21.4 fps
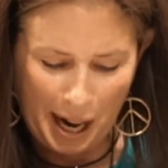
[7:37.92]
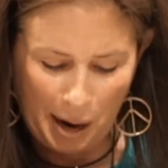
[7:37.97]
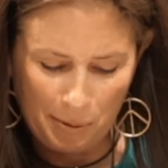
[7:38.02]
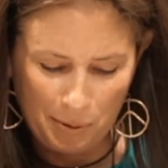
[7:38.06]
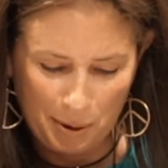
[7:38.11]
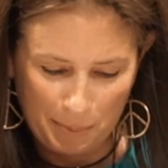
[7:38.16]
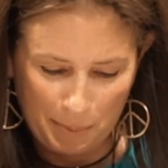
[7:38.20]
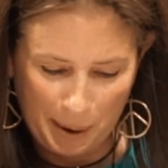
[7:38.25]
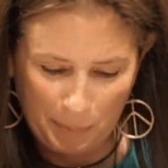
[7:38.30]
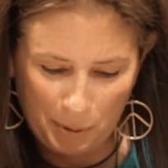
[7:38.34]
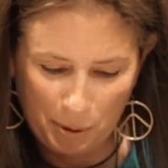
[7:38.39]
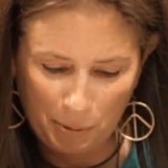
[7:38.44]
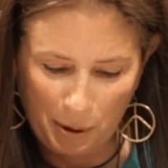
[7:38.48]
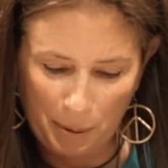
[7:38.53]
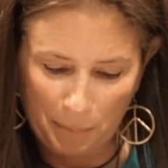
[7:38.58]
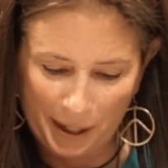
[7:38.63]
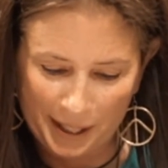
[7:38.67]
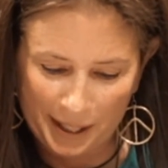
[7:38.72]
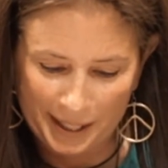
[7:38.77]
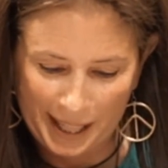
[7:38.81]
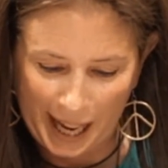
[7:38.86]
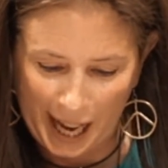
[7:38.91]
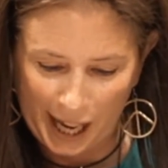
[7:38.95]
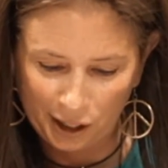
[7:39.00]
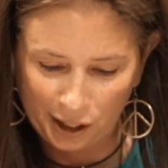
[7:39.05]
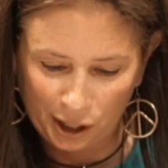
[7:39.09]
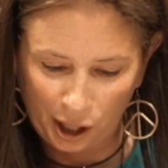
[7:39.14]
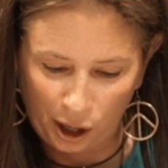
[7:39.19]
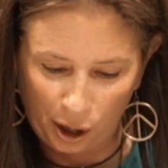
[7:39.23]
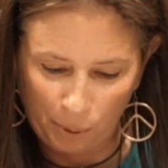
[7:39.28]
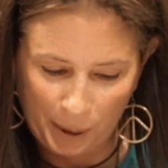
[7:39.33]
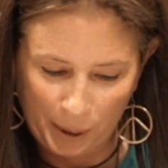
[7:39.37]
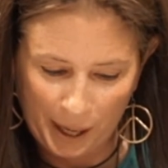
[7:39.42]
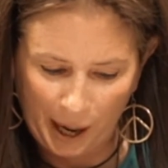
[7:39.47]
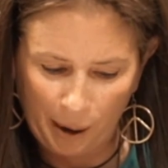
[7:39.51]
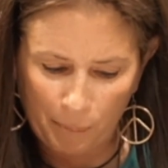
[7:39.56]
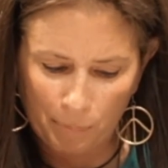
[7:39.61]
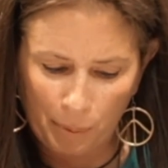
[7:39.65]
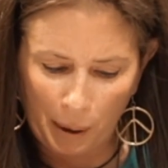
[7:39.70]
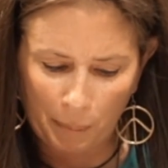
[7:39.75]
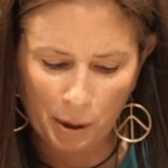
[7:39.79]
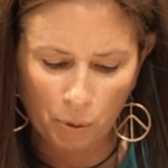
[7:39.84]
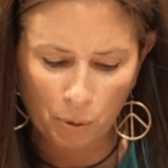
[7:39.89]
I remembered what my dad told me,
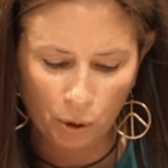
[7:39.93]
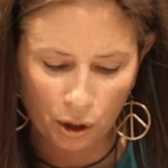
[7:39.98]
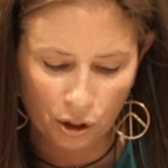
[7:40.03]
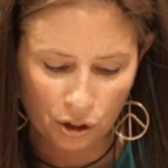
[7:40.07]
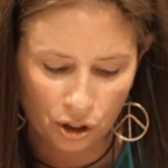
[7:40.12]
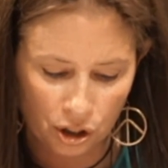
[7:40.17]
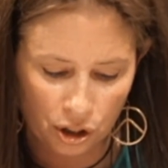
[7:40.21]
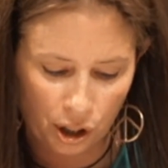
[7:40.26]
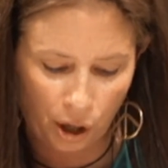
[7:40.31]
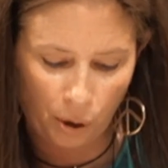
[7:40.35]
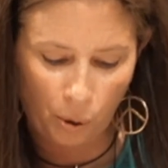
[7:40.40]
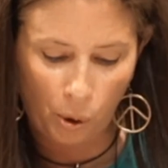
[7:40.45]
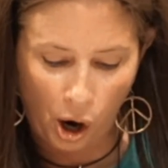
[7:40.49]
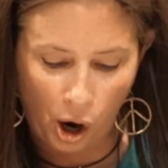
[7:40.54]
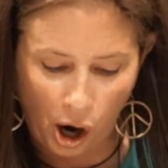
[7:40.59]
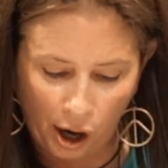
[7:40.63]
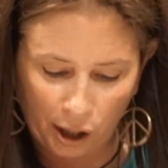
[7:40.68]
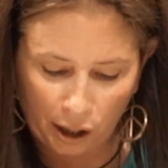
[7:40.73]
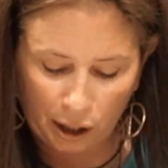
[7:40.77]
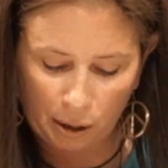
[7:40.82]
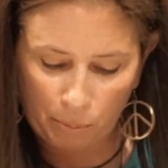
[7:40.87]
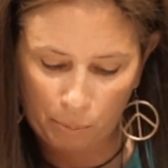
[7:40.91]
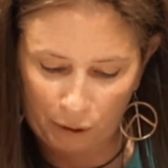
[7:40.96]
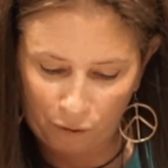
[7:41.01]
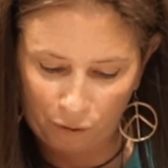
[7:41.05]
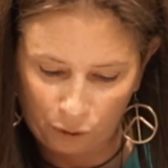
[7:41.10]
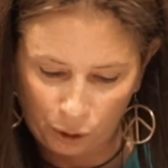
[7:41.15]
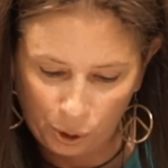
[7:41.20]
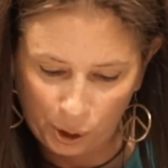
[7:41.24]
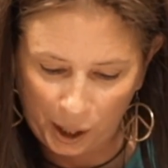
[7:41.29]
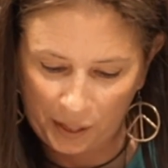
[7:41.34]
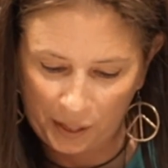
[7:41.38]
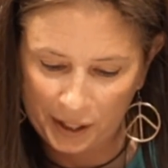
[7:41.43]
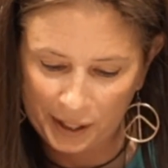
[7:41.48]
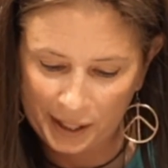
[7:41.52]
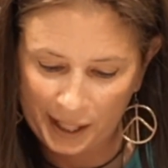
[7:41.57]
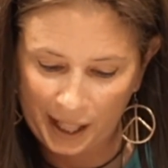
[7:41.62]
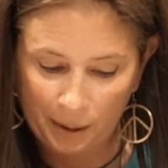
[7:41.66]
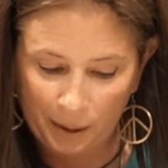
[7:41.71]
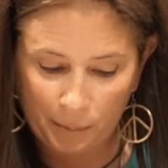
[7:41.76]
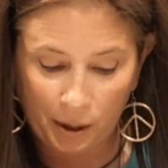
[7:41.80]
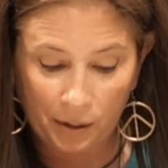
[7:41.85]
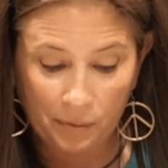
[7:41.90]
how Bubby worked so hard to put food on the
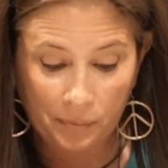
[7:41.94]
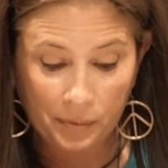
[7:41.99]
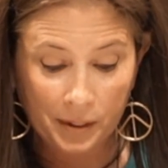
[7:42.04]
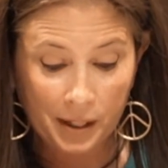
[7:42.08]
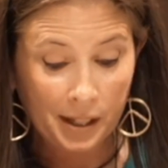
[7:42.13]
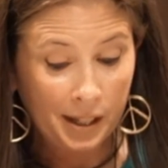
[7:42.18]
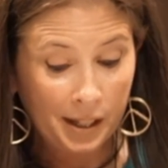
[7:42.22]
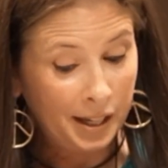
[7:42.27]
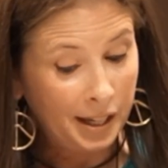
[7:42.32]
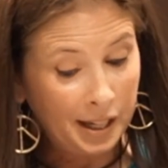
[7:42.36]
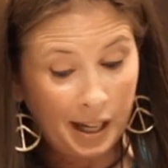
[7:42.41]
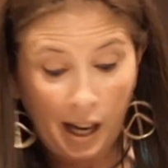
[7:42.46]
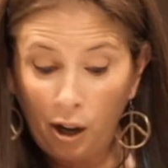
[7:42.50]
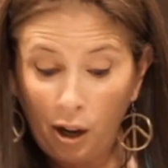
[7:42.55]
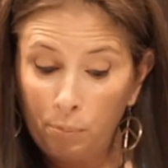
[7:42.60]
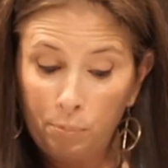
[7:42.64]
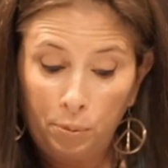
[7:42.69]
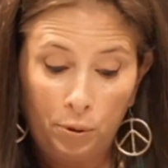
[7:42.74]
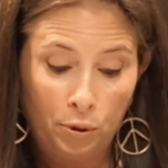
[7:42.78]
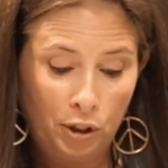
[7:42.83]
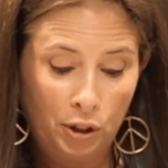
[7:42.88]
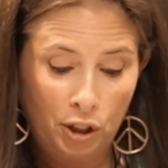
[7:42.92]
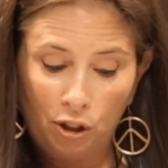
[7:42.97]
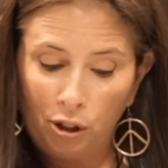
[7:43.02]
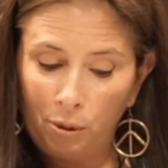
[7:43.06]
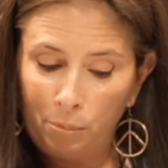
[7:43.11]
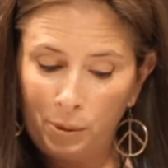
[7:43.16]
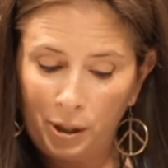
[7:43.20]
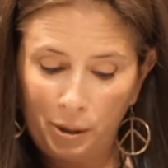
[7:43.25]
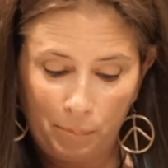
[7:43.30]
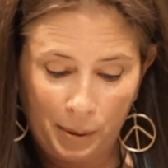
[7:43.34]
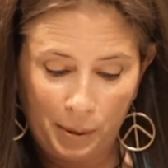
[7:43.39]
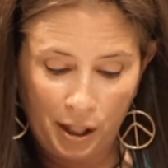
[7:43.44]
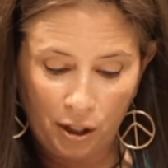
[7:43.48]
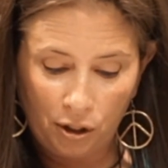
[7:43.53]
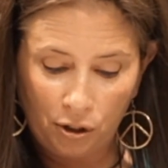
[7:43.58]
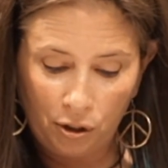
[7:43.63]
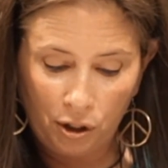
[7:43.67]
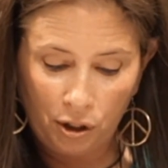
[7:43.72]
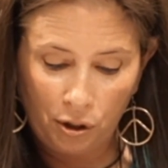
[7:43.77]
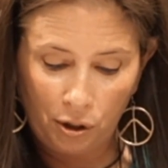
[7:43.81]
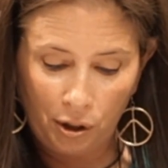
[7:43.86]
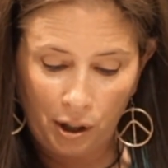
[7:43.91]
table, and how Beauty told me to be a
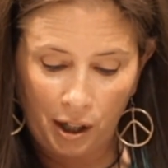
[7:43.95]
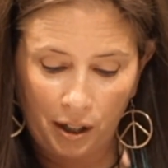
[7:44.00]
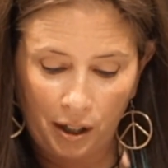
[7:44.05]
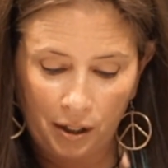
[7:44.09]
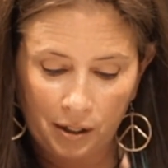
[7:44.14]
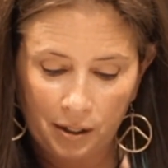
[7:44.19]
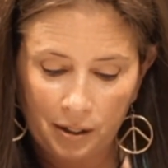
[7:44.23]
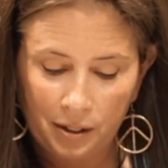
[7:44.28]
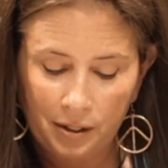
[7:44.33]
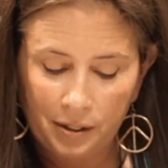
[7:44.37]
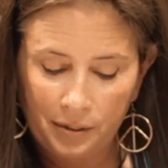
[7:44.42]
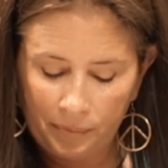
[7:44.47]
good girl.